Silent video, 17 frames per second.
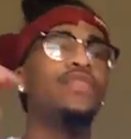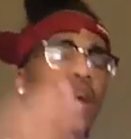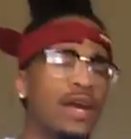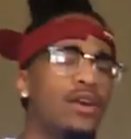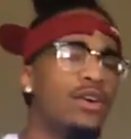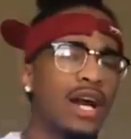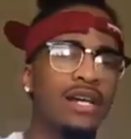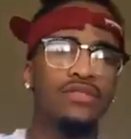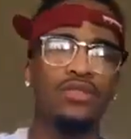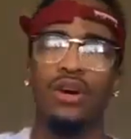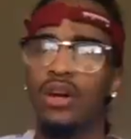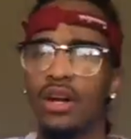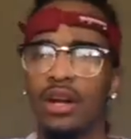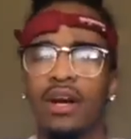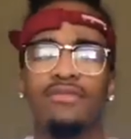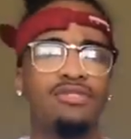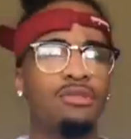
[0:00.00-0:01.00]
Thank you guys for all
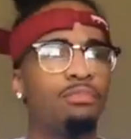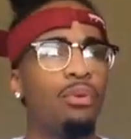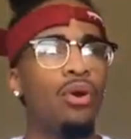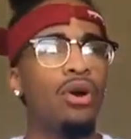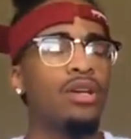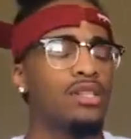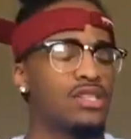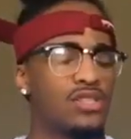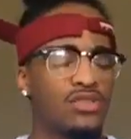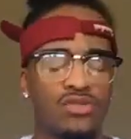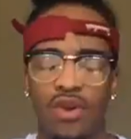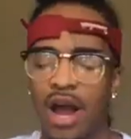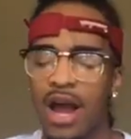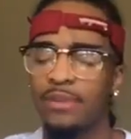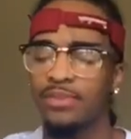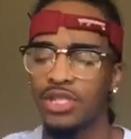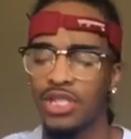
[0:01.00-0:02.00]
the love, support, the
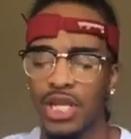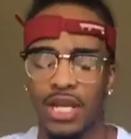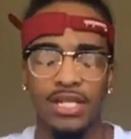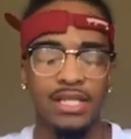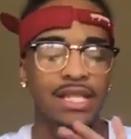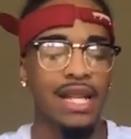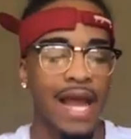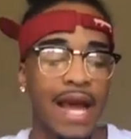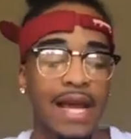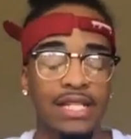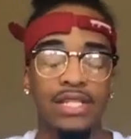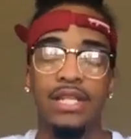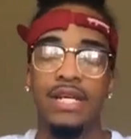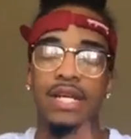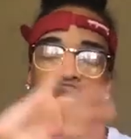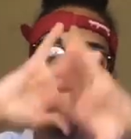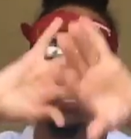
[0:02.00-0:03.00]
subscribes, the shares, the likes,
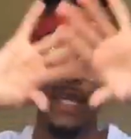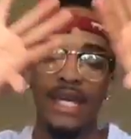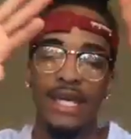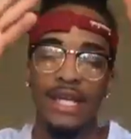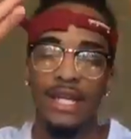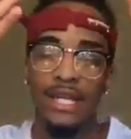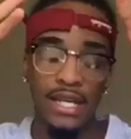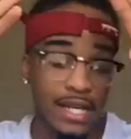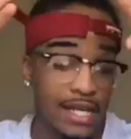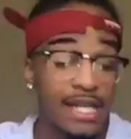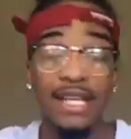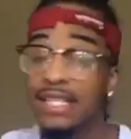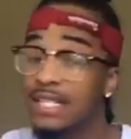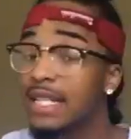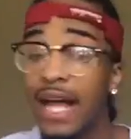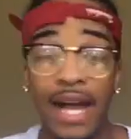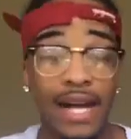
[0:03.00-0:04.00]
the
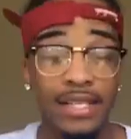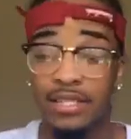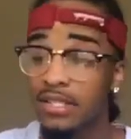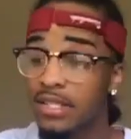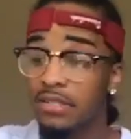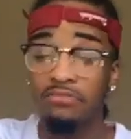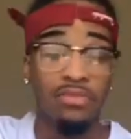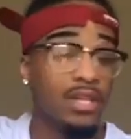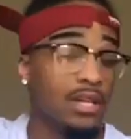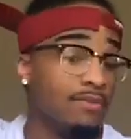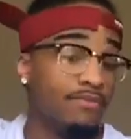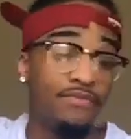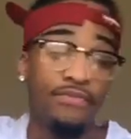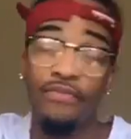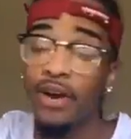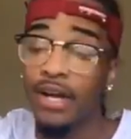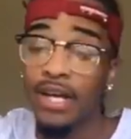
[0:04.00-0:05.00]
dislikes, the
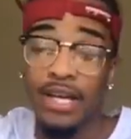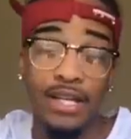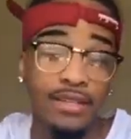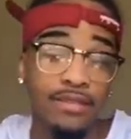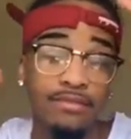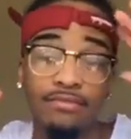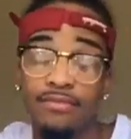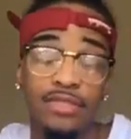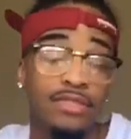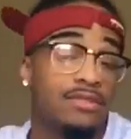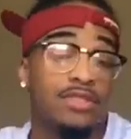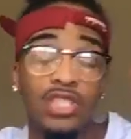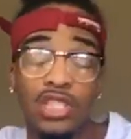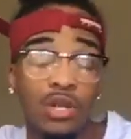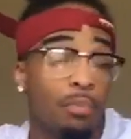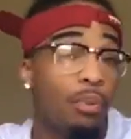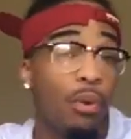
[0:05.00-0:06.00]
fucking
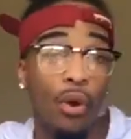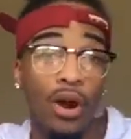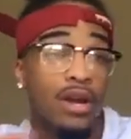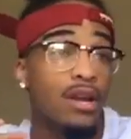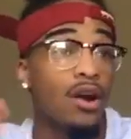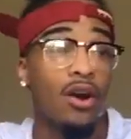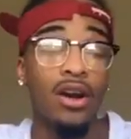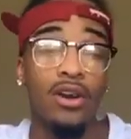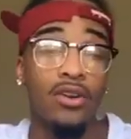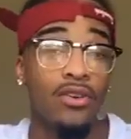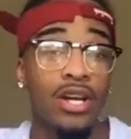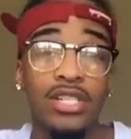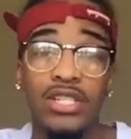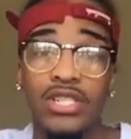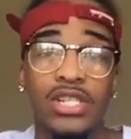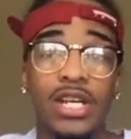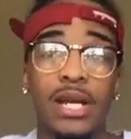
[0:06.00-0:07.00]
support, and all that
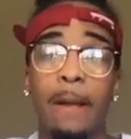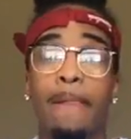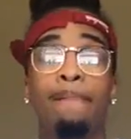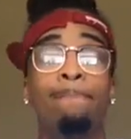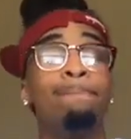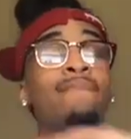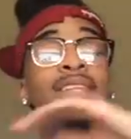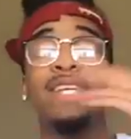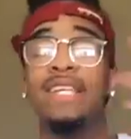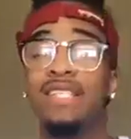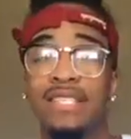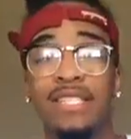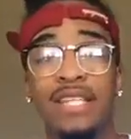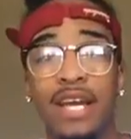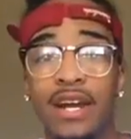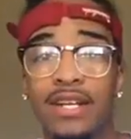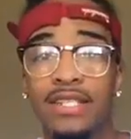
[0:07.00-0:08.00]
crazy shit. This
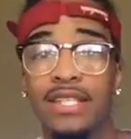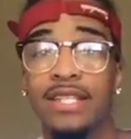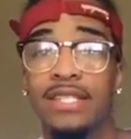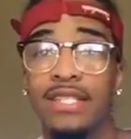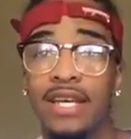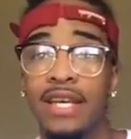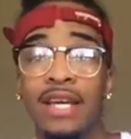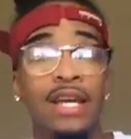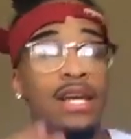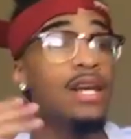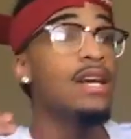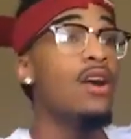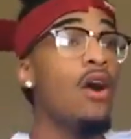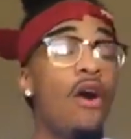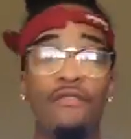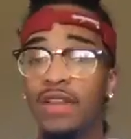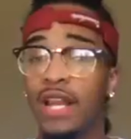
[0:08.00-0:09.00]
is Tharris18.
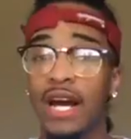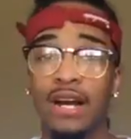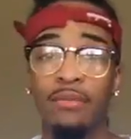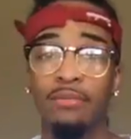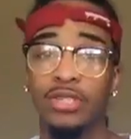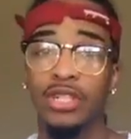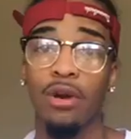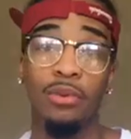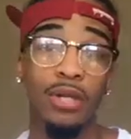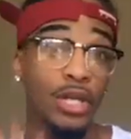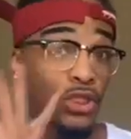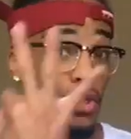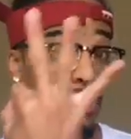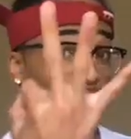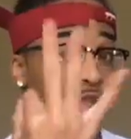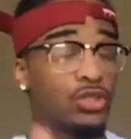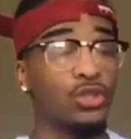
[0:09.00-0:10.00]
Hopefully, I'll come to y'all with a
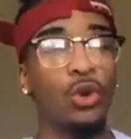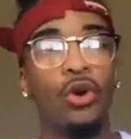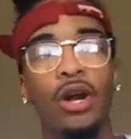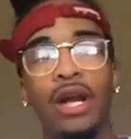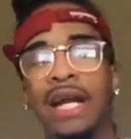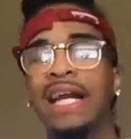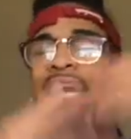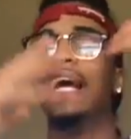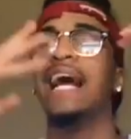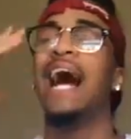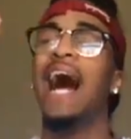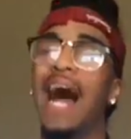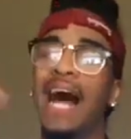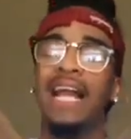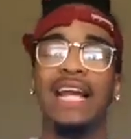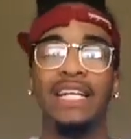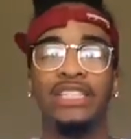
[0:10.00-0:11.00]
third story.
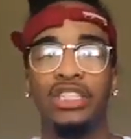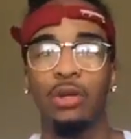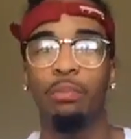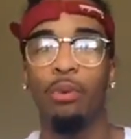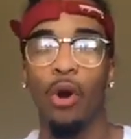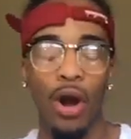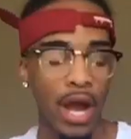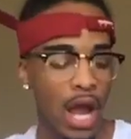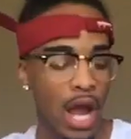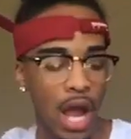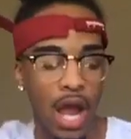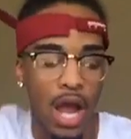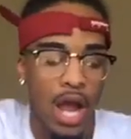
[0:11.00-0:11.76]
Holla at your boy.